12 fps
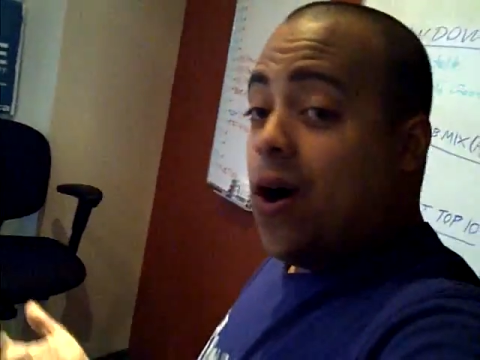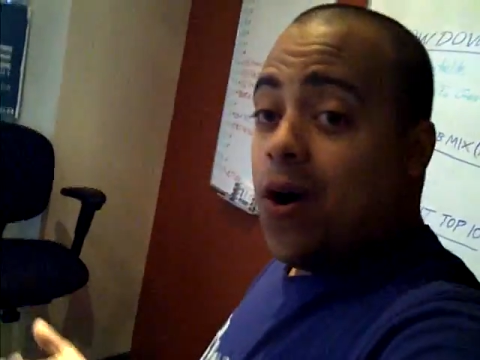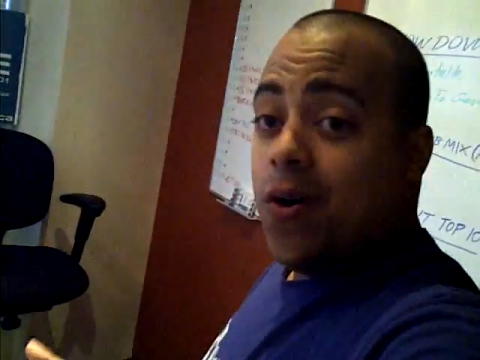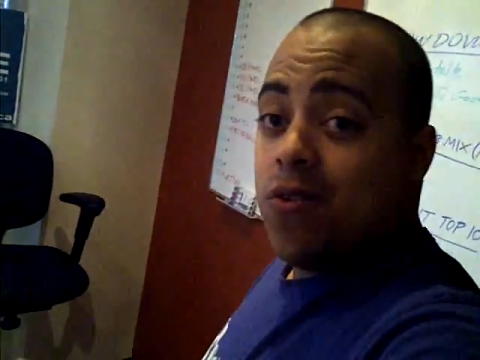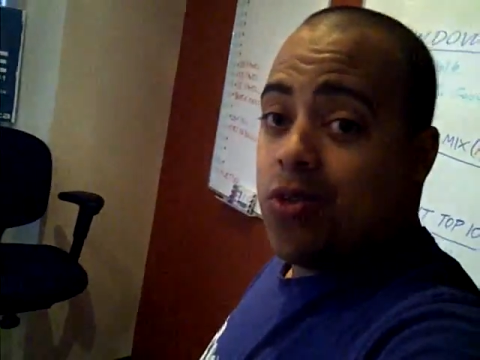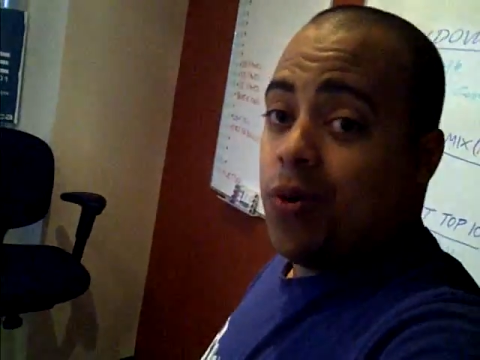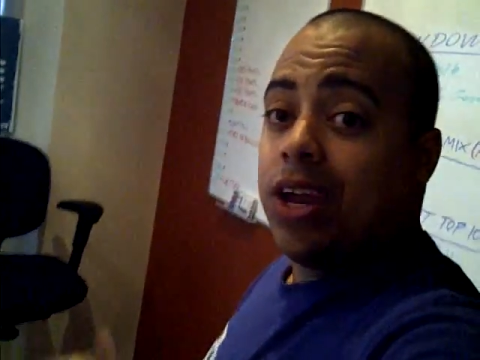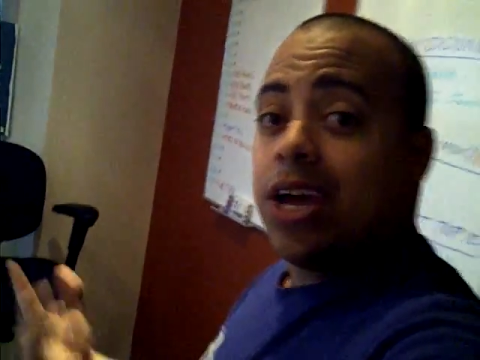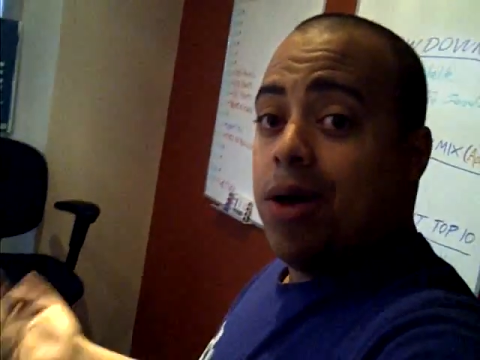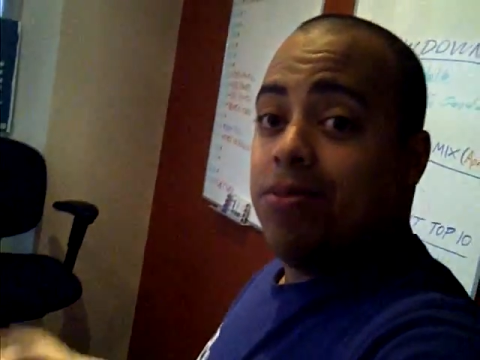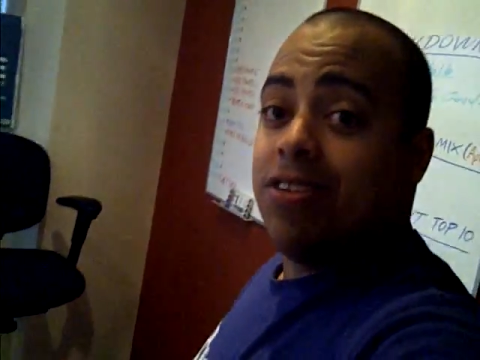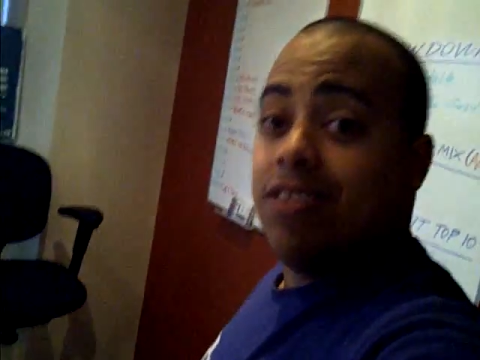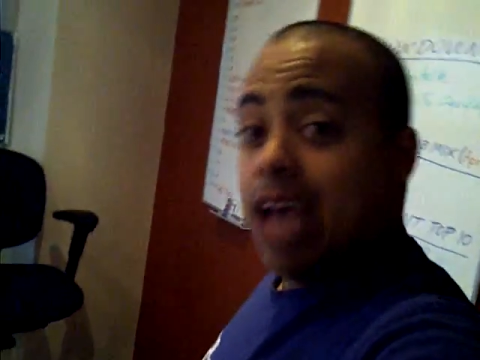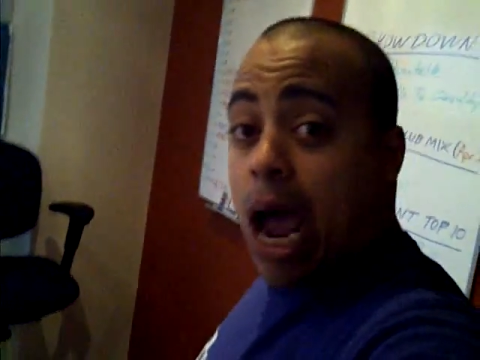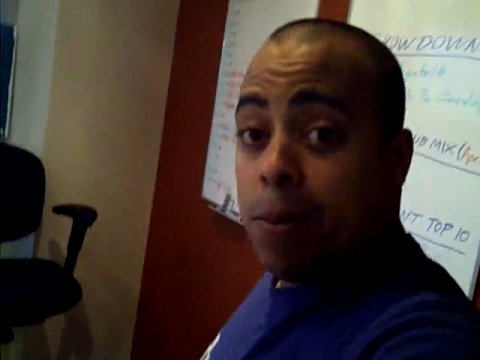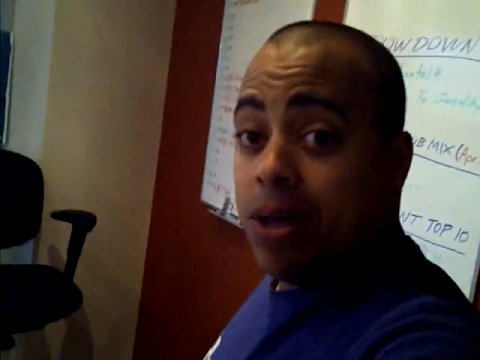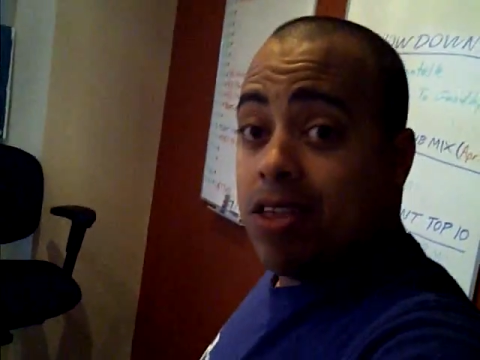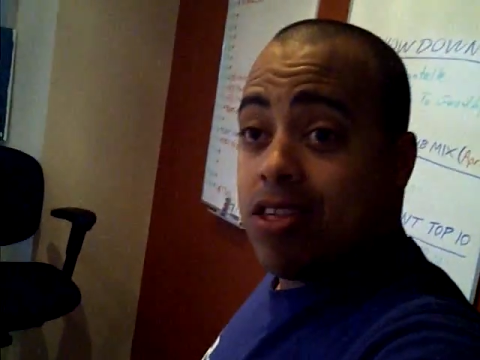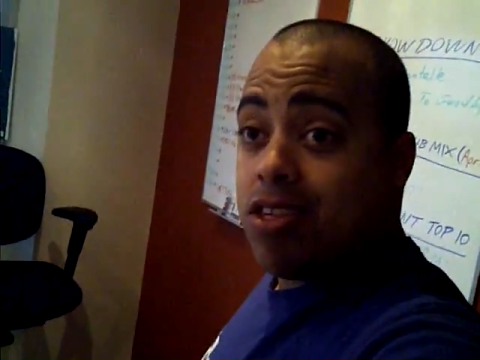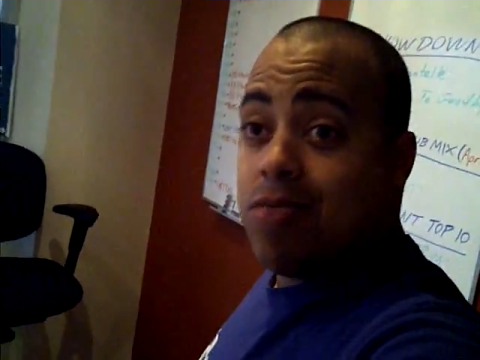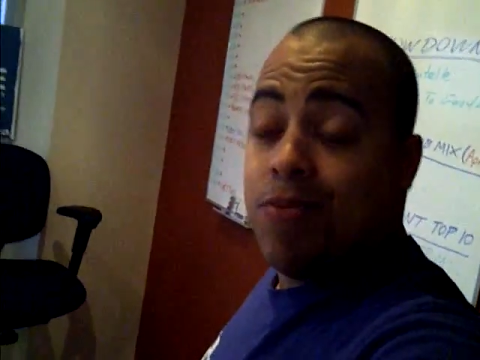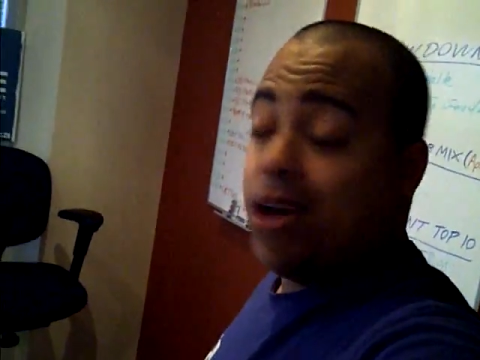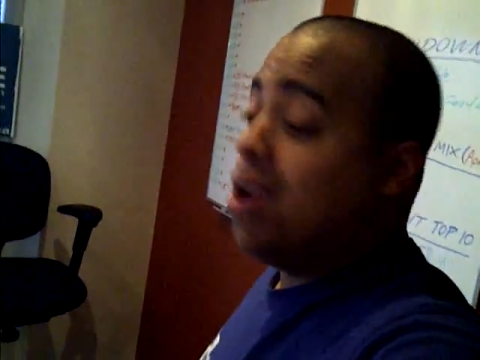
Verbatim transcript: phones, when it comes to tablets,